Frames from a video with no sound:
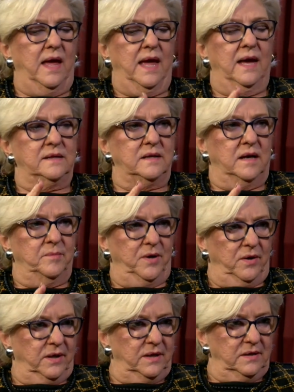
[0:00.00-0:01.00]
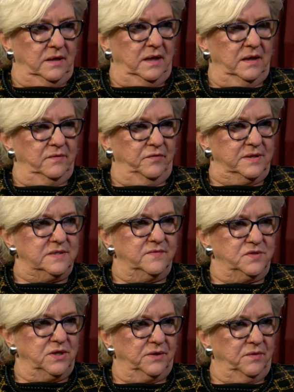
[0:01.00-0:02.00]
and American Friends
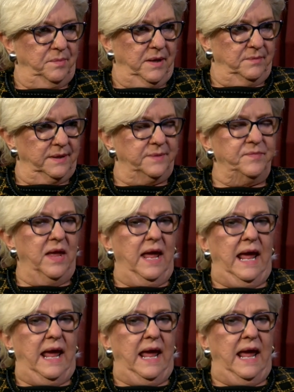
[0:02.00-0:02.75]
of the Czech Republic.